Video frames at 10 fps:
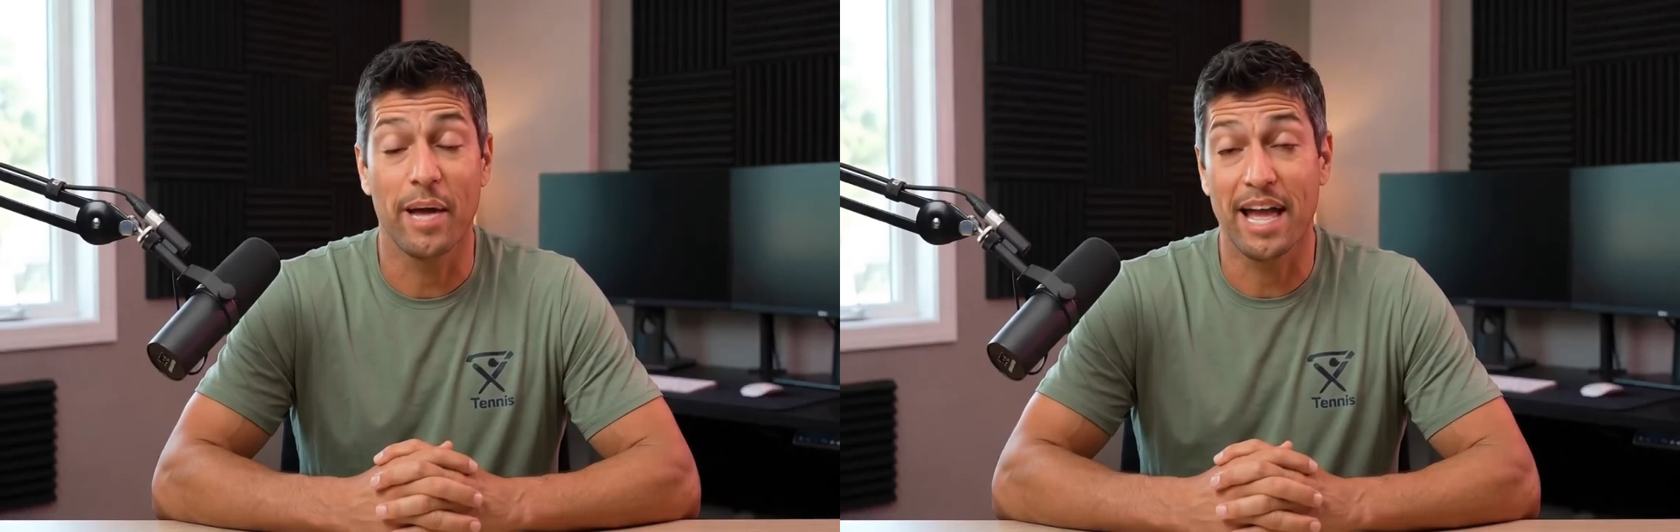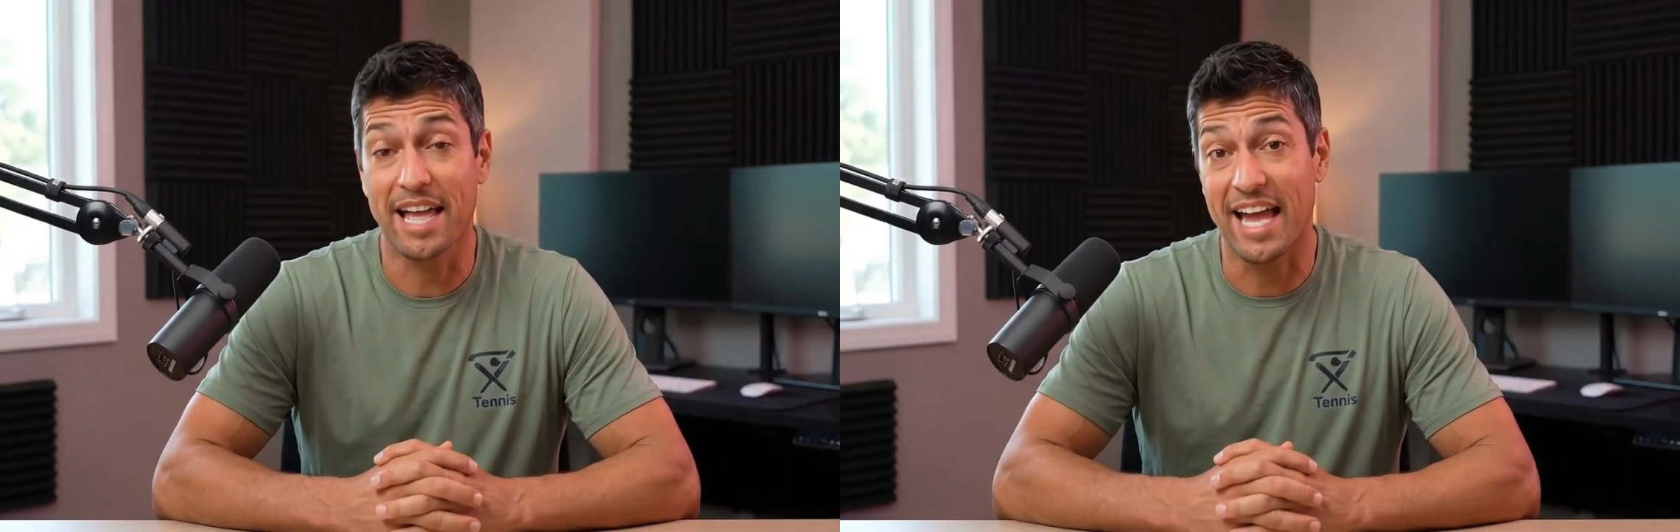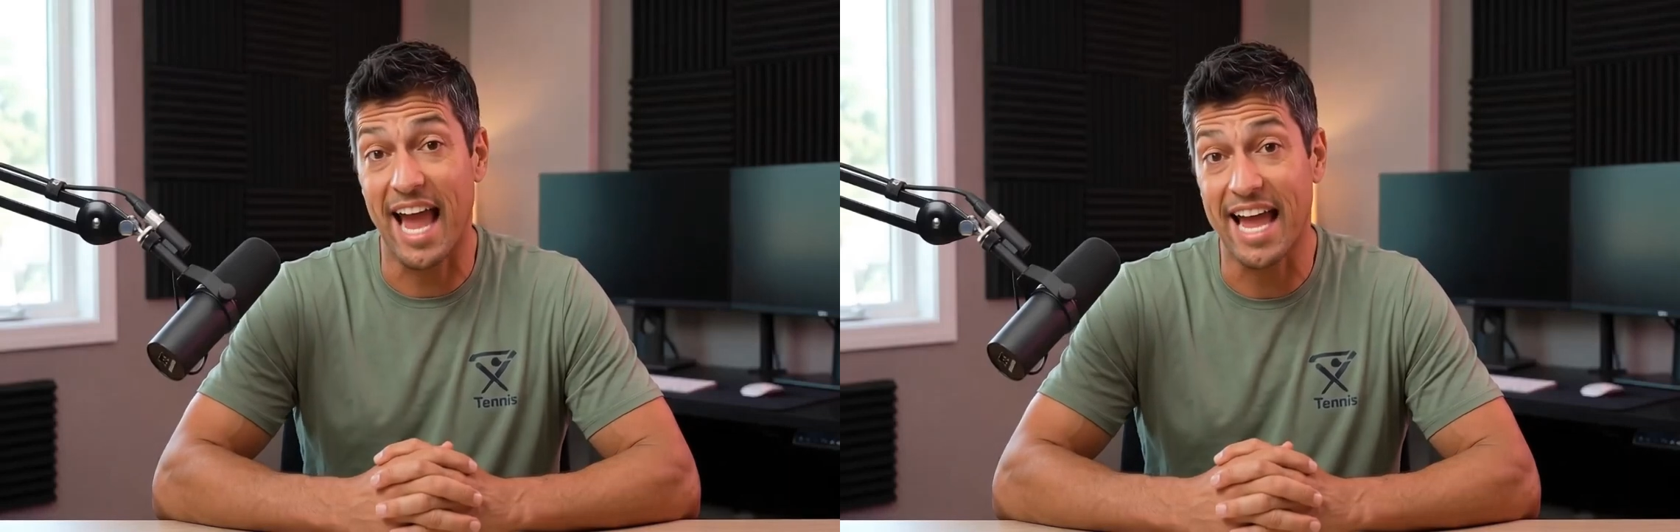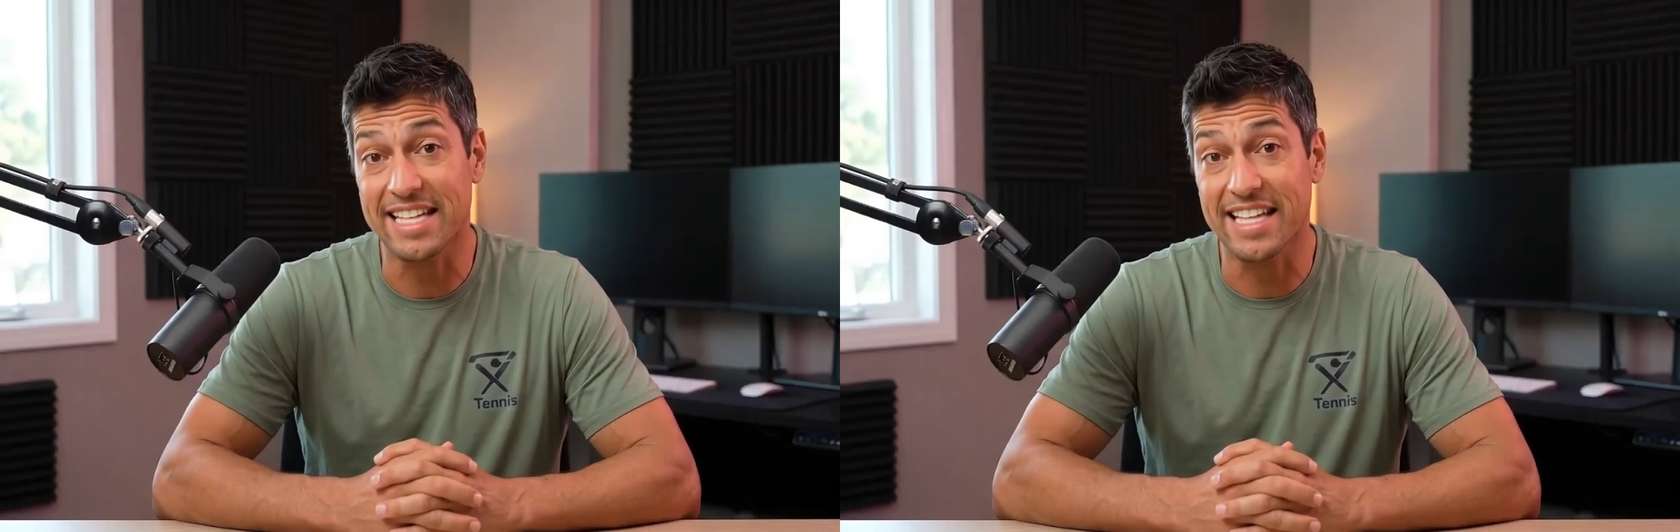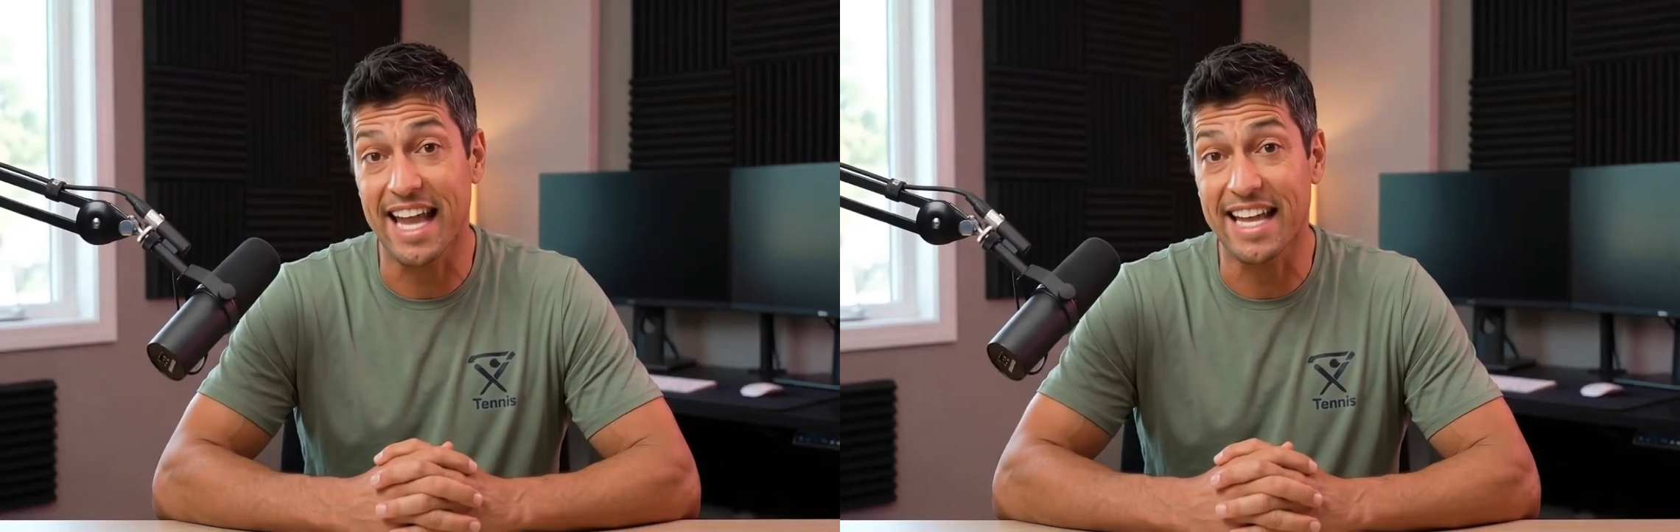it
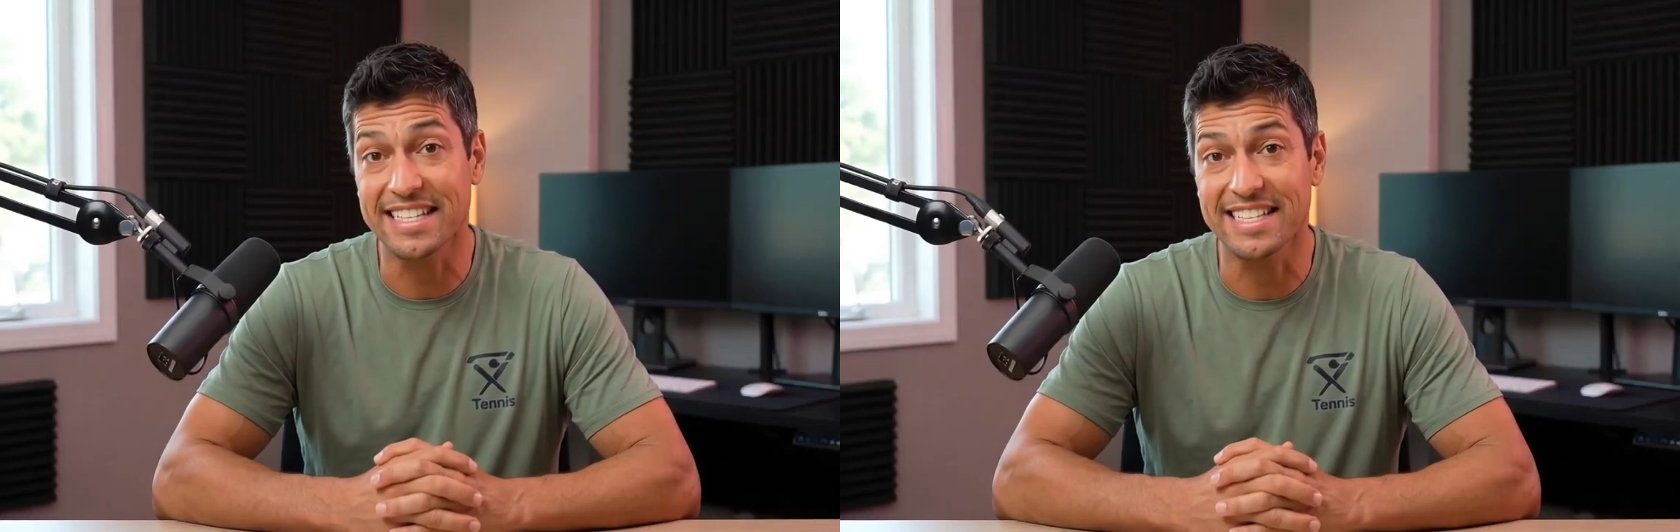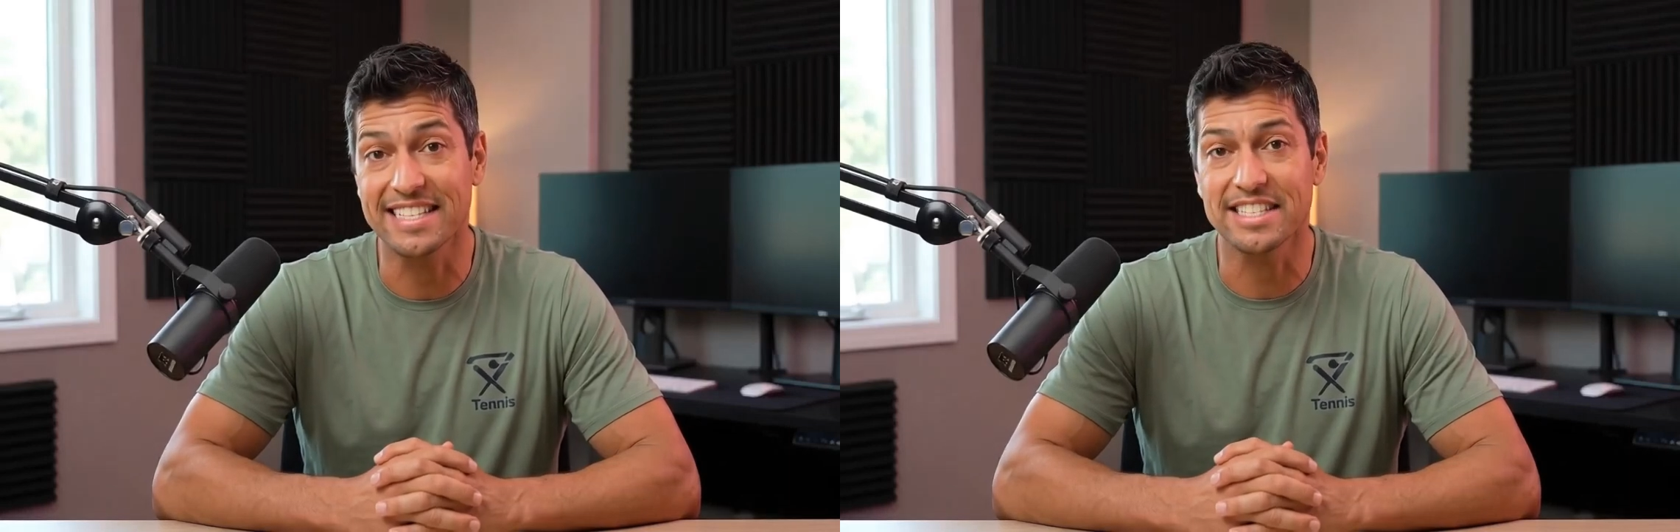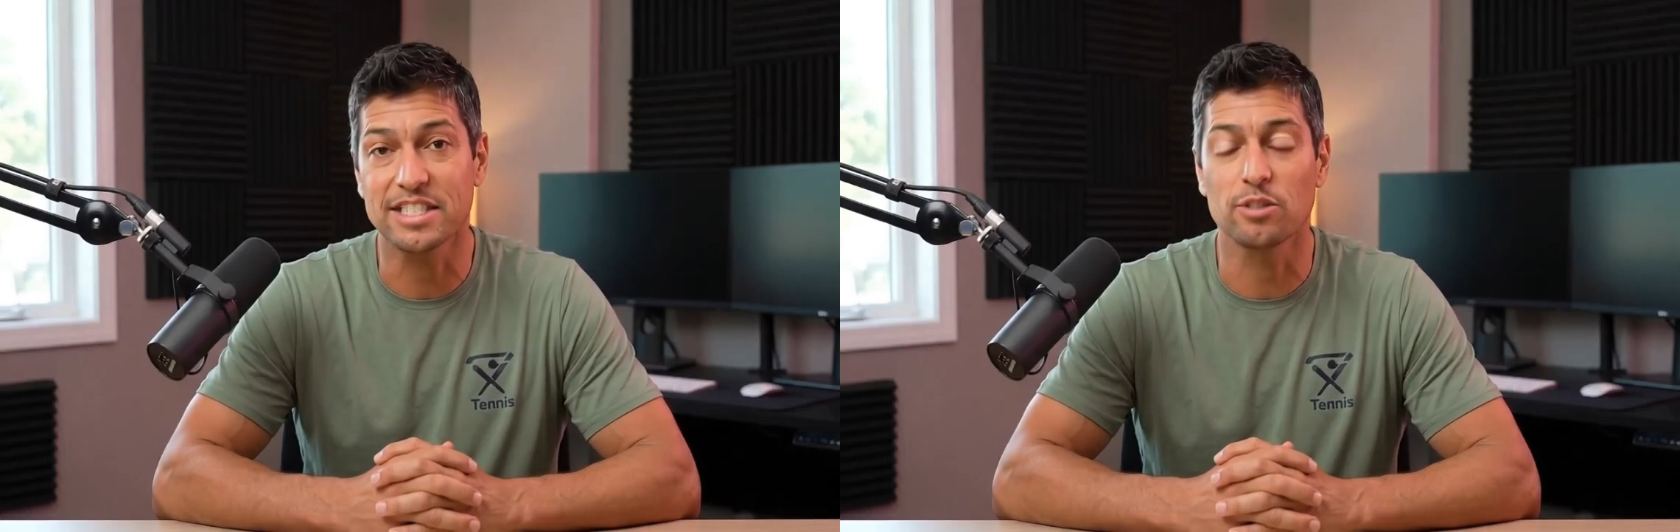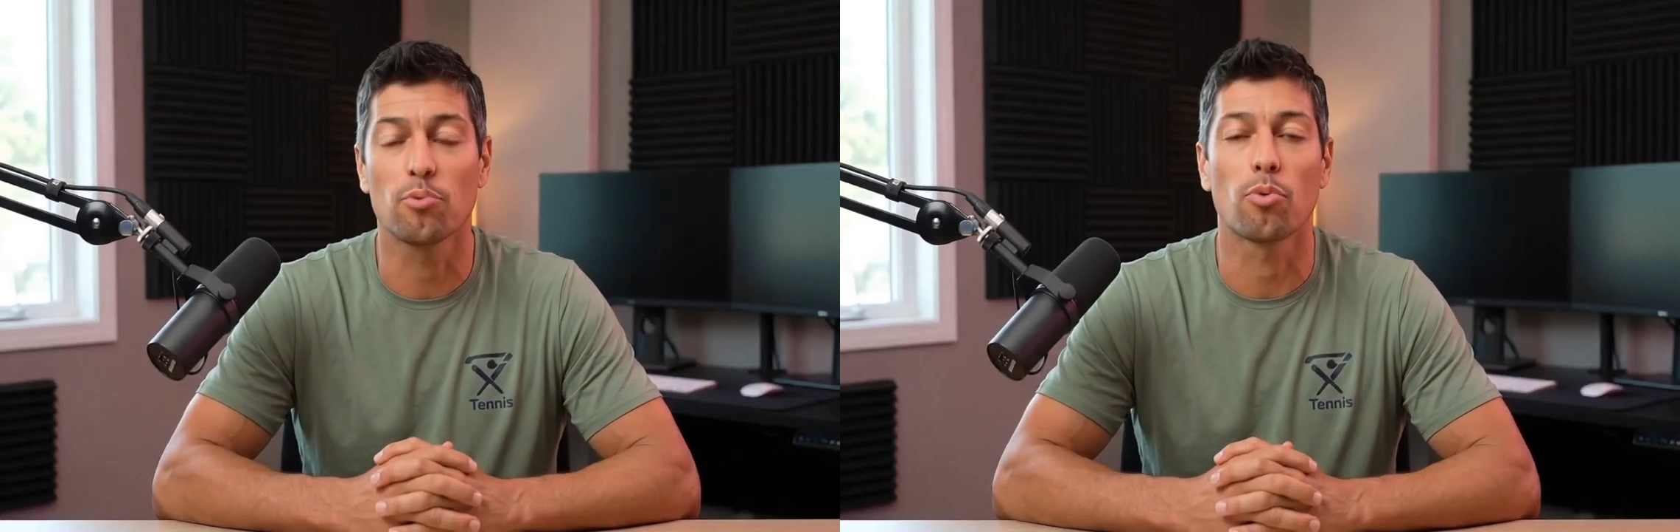has a distance